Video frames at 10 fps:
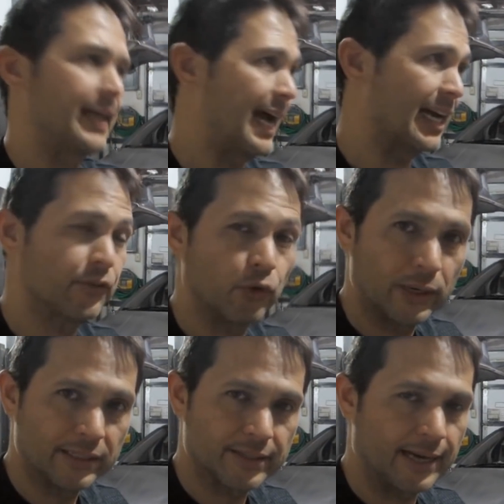cash
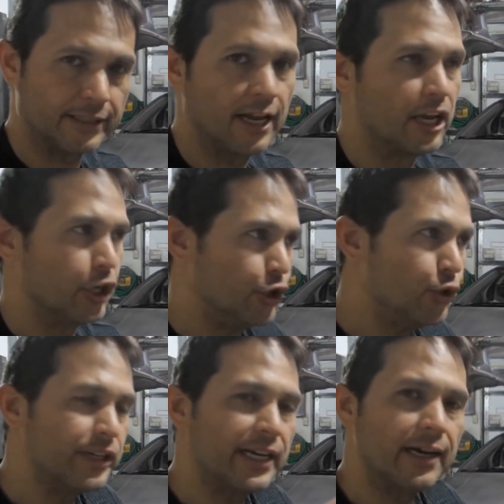flowing sites,
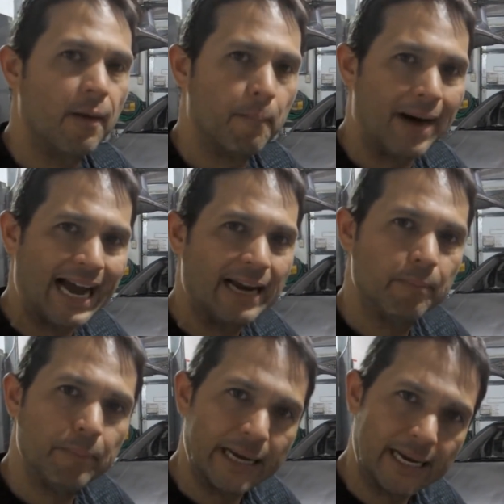using my
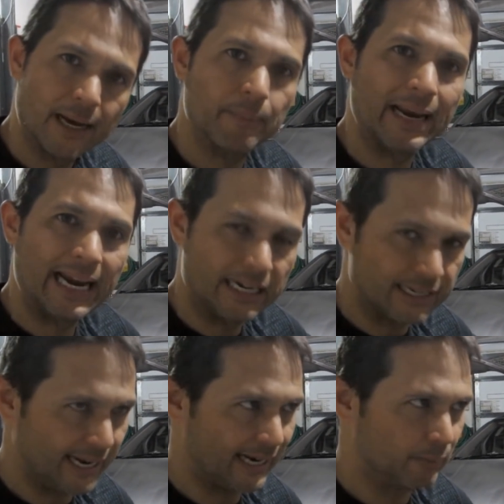pickup
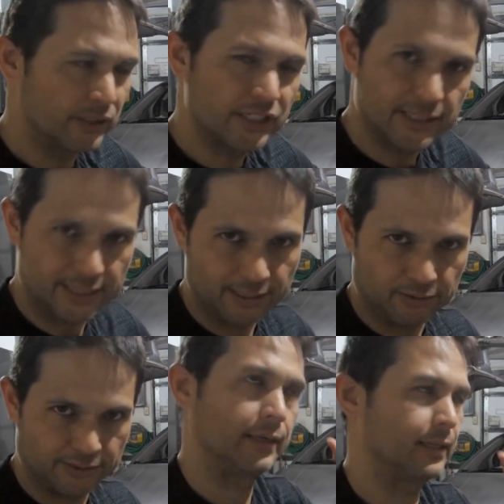and game
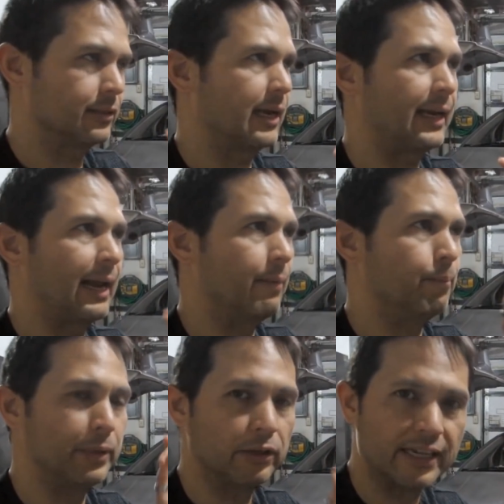skills. It's like
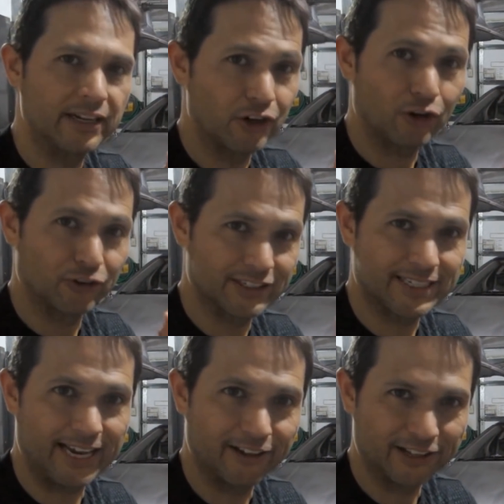a billion-dollar
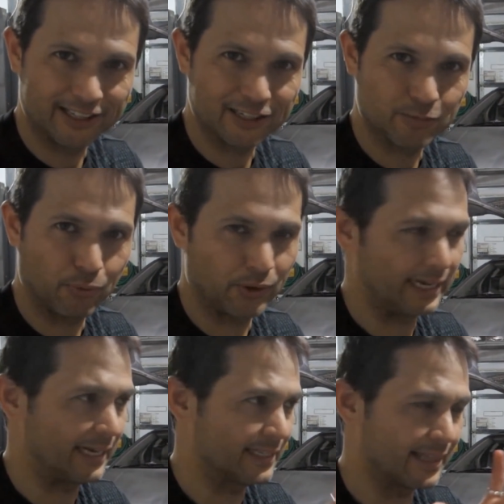skill at this
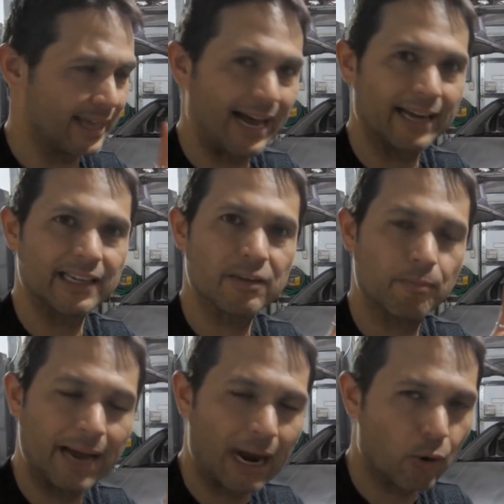point. It's that
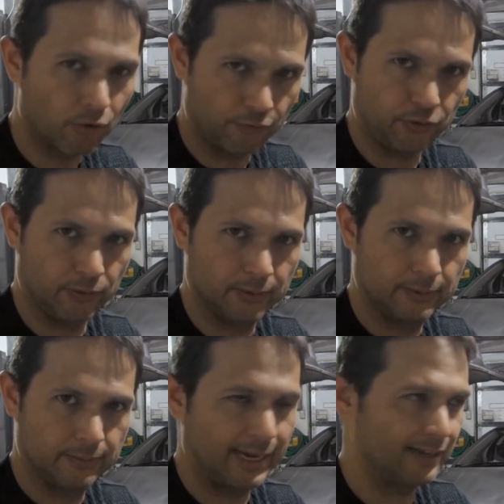powerful.
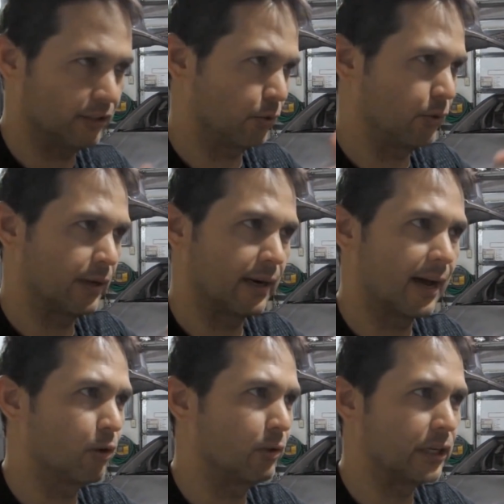Okay, so you can
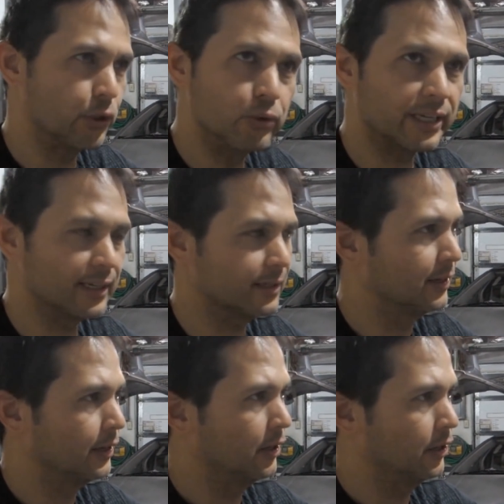not only use it
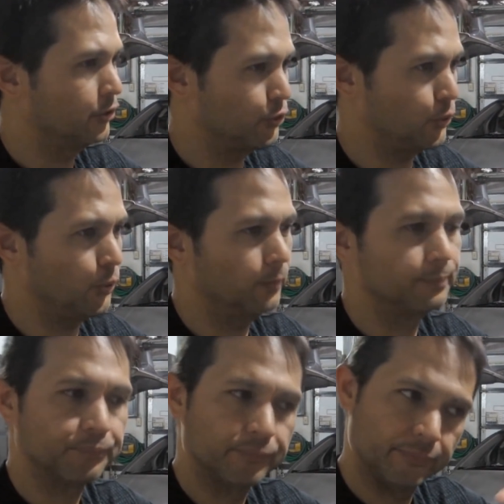to
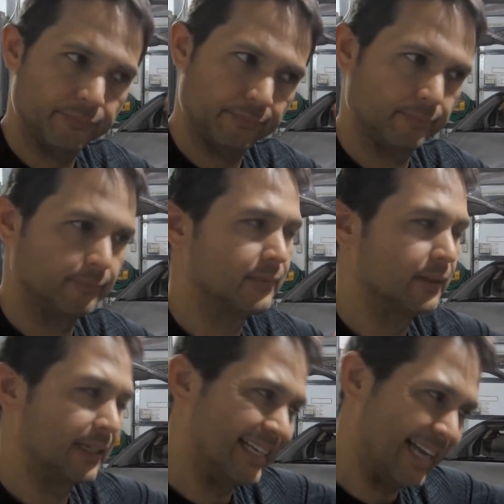
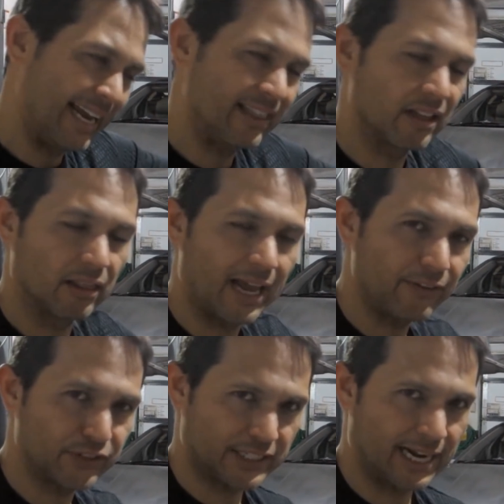gain the
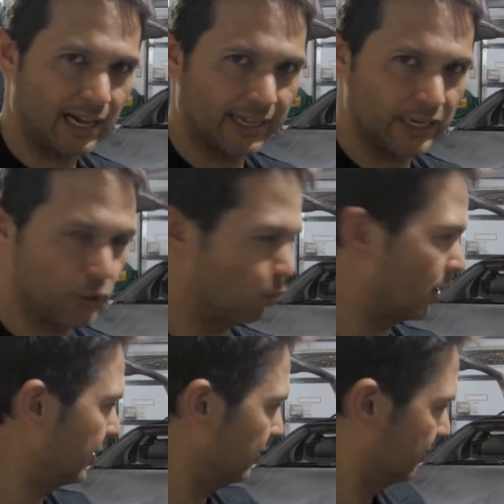lifestyle that you
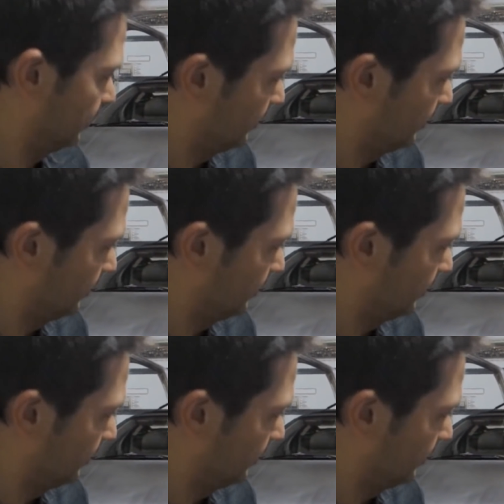want,